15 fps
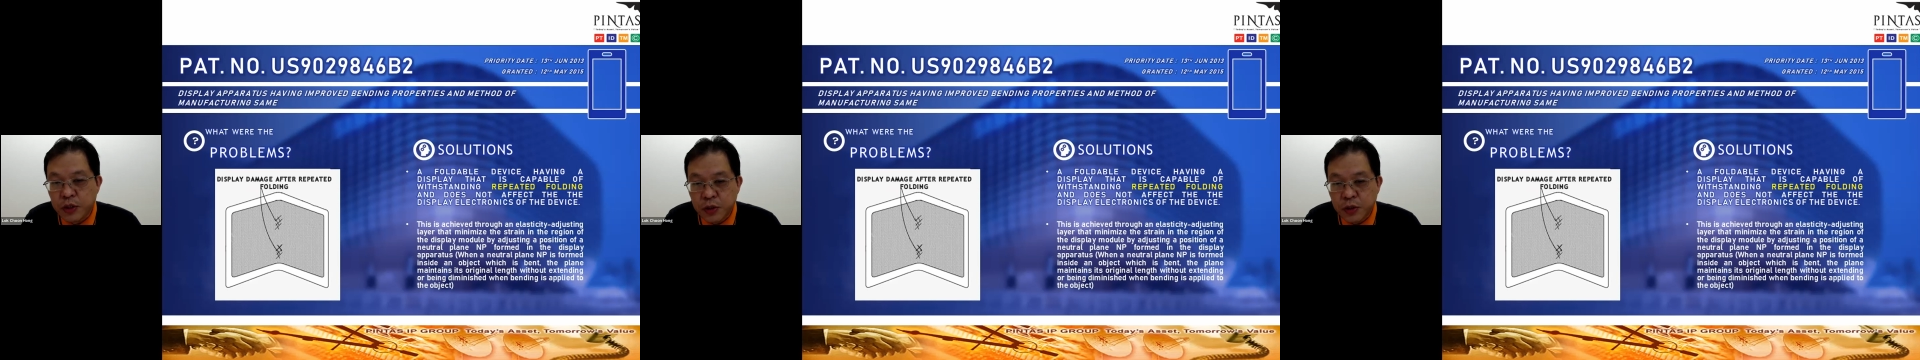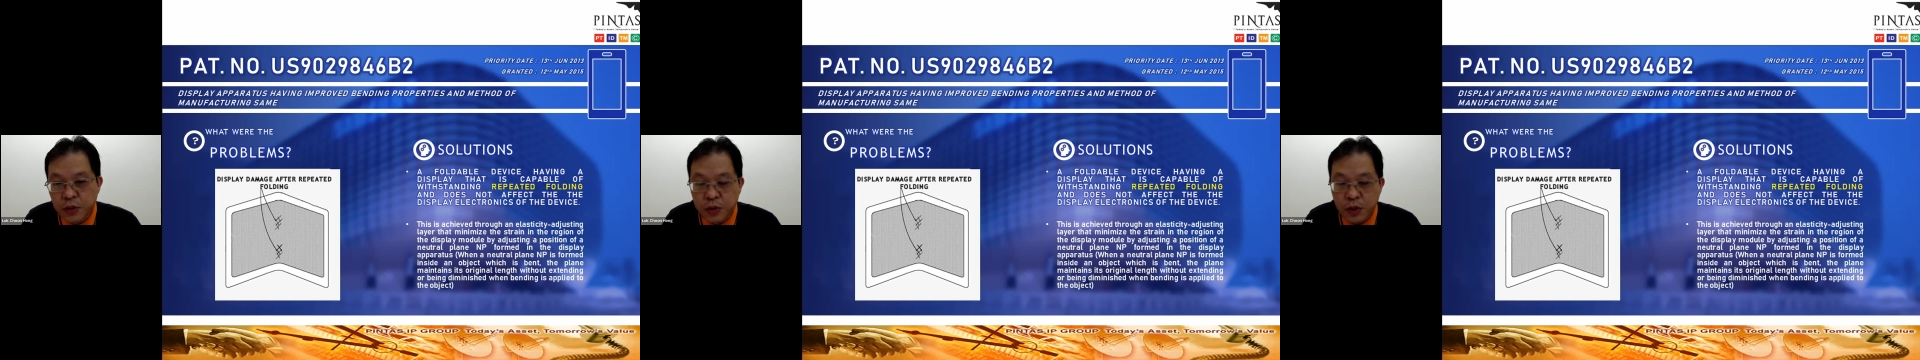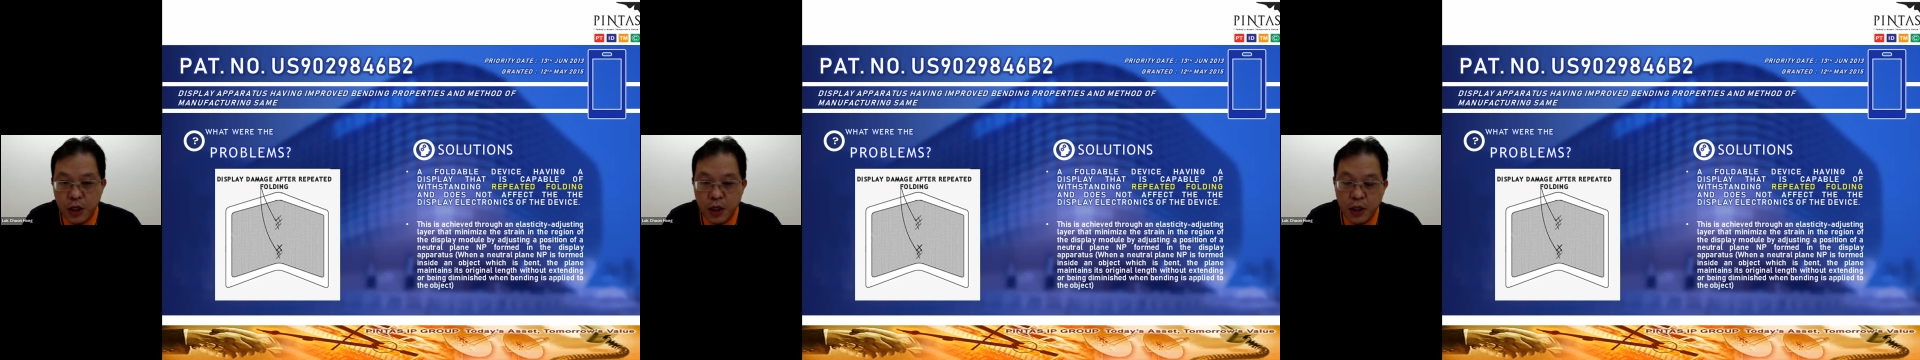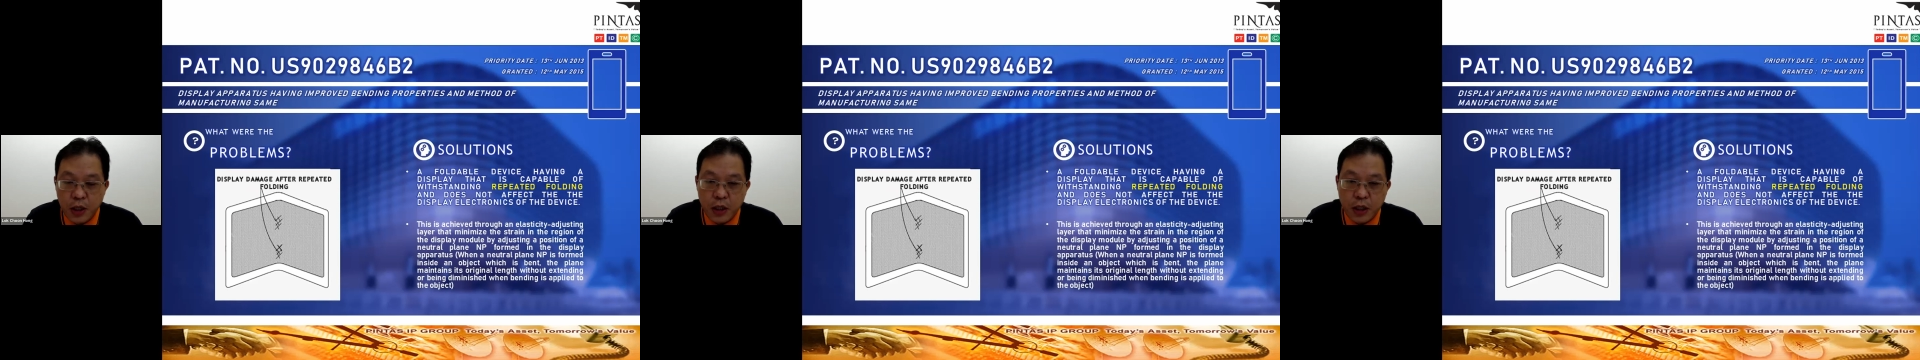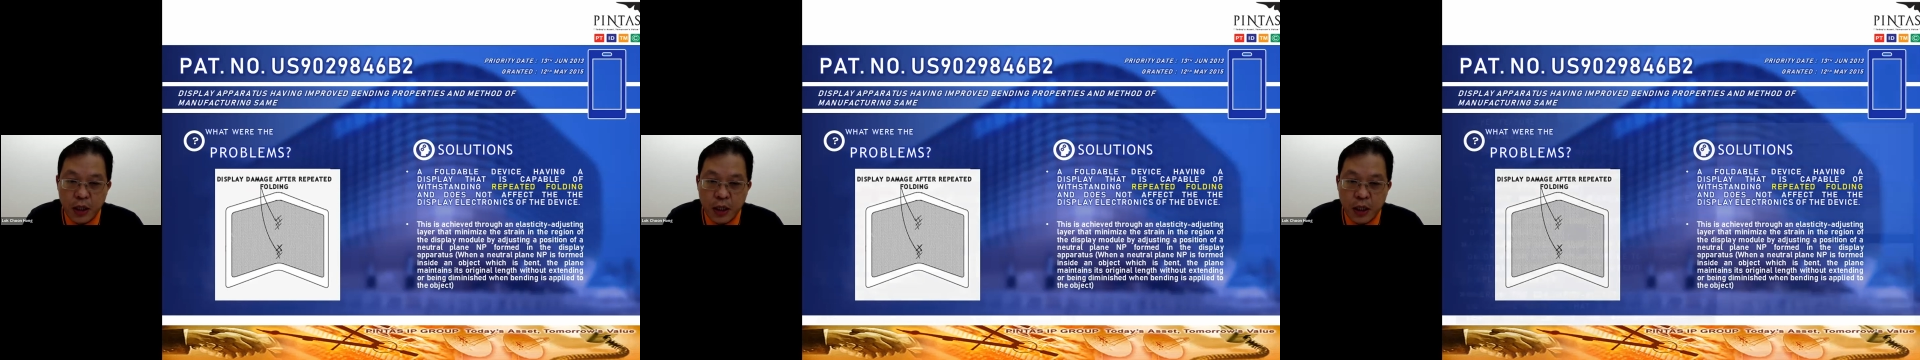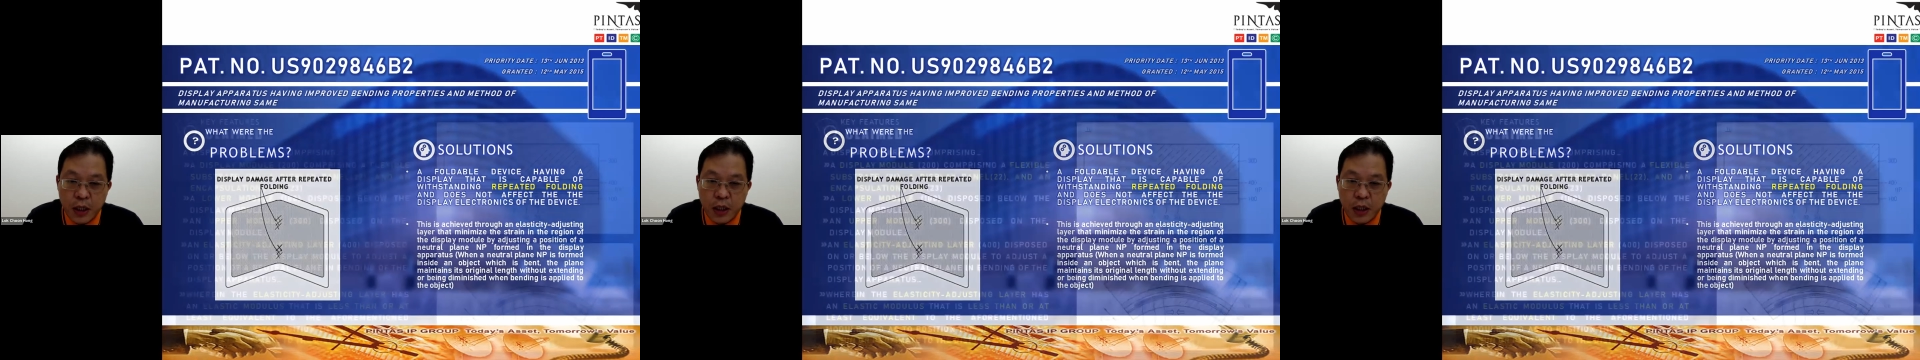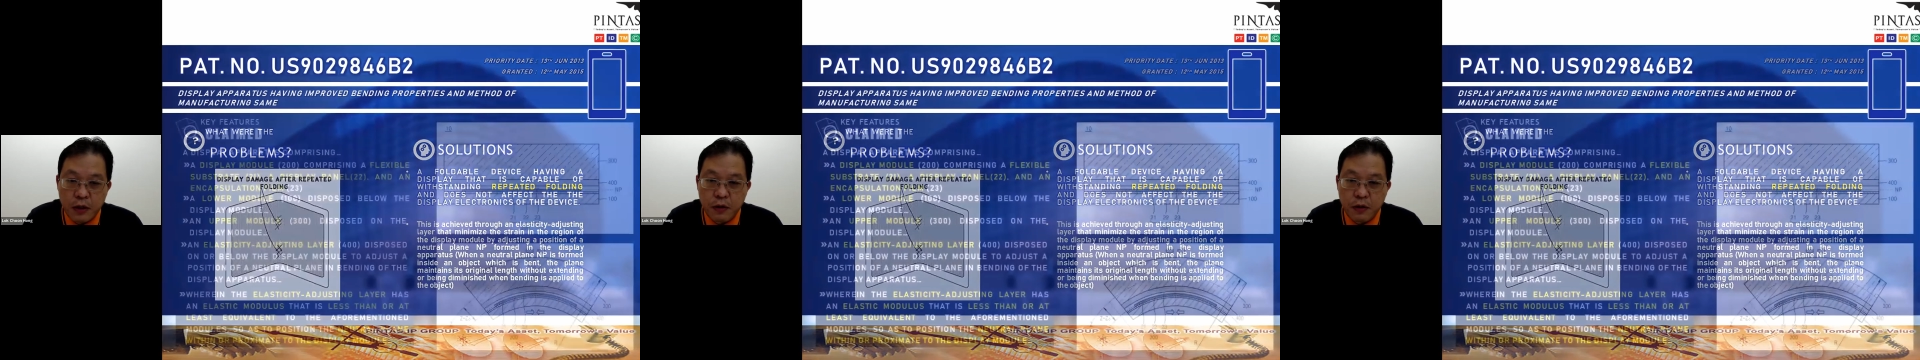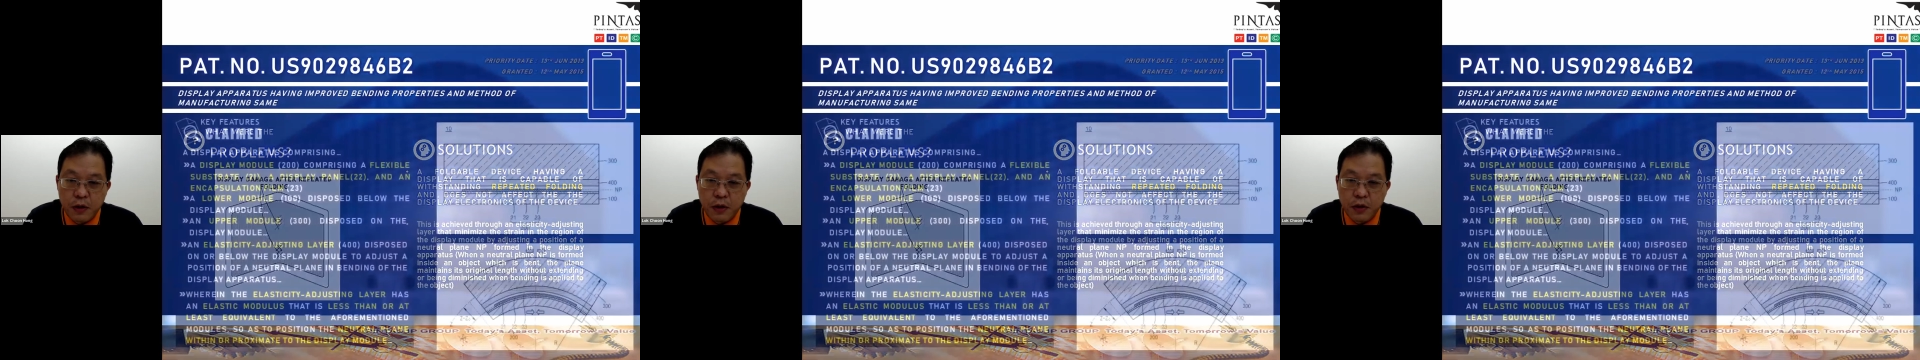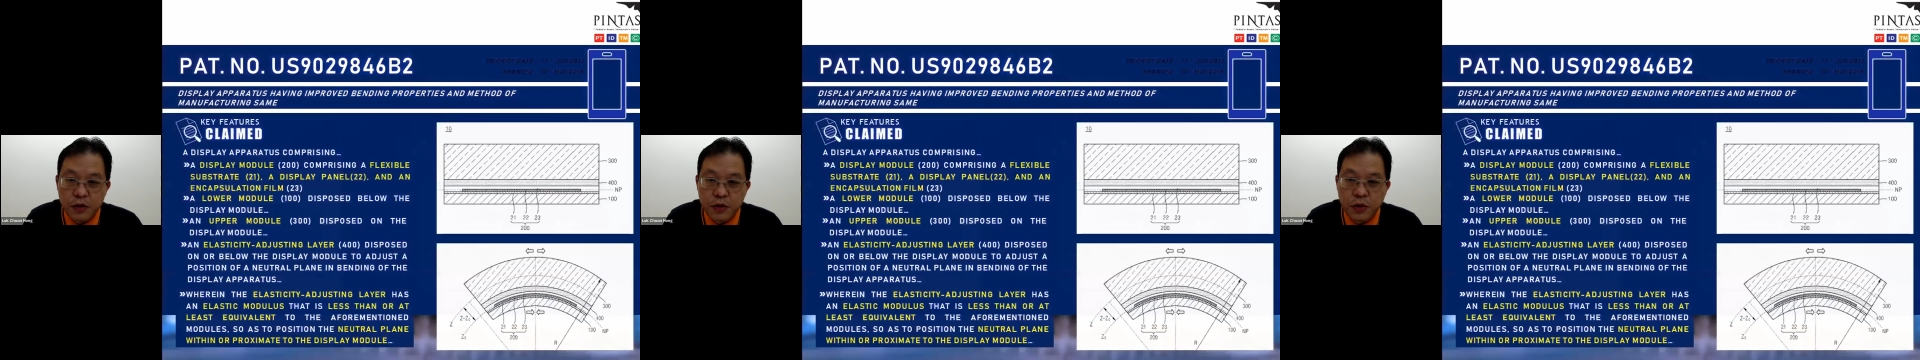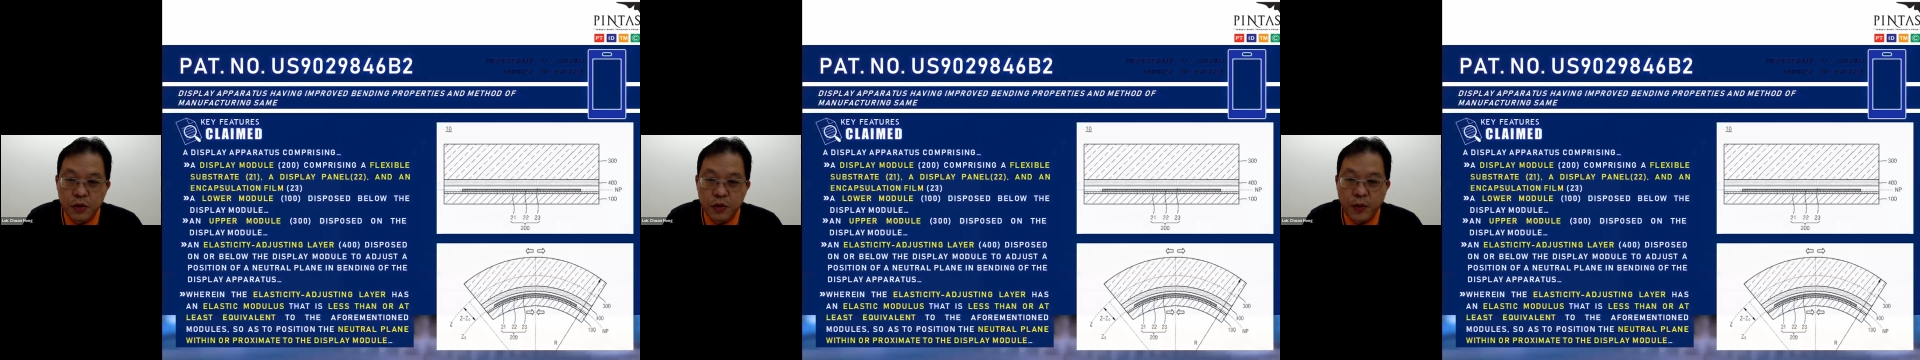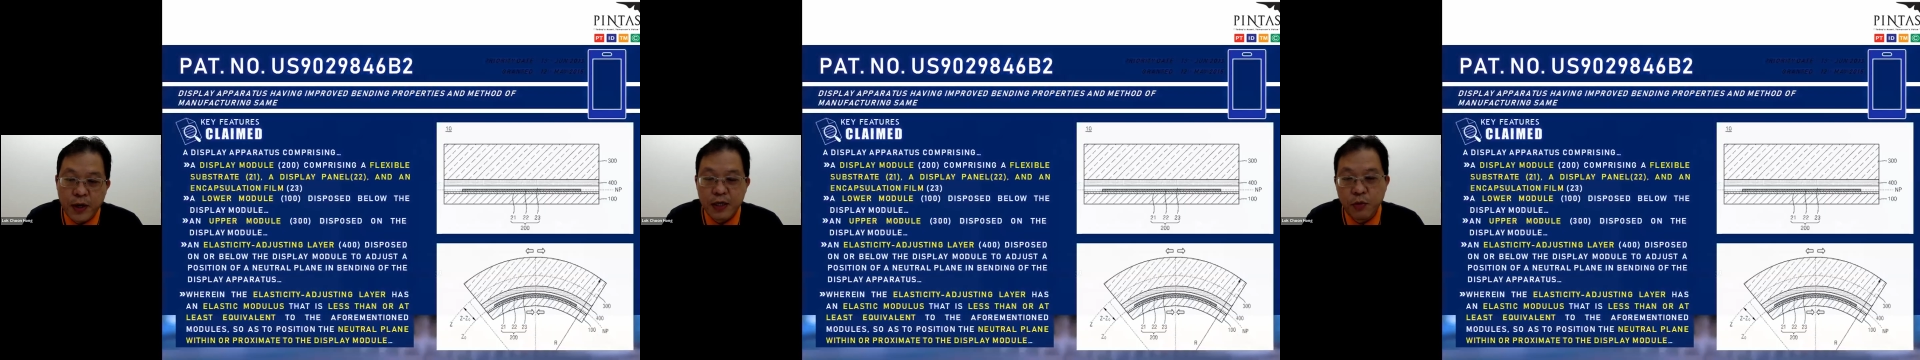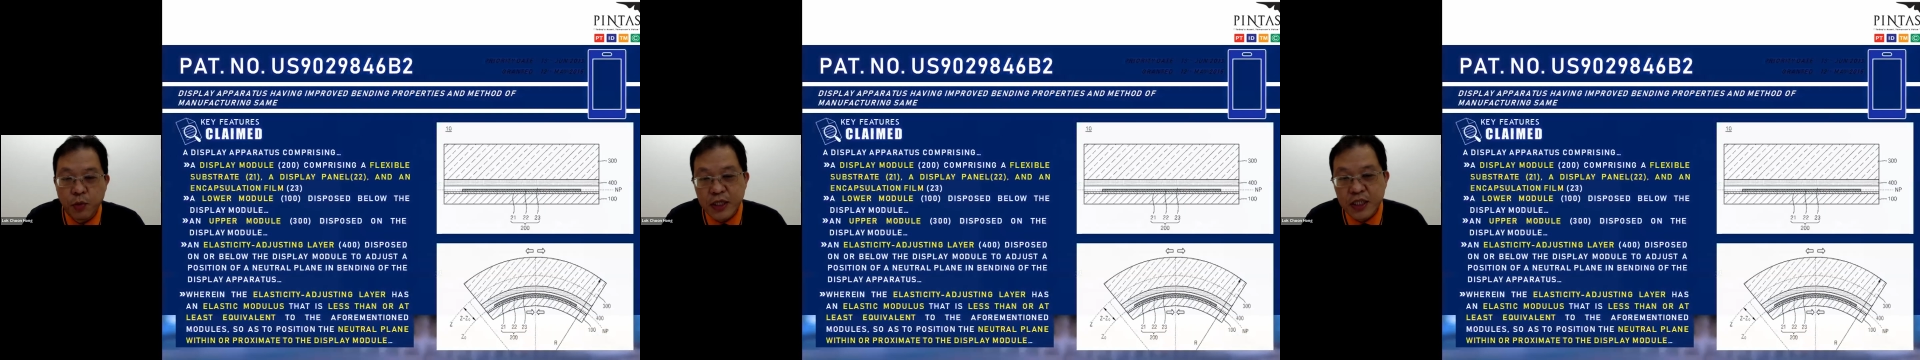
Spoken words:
So what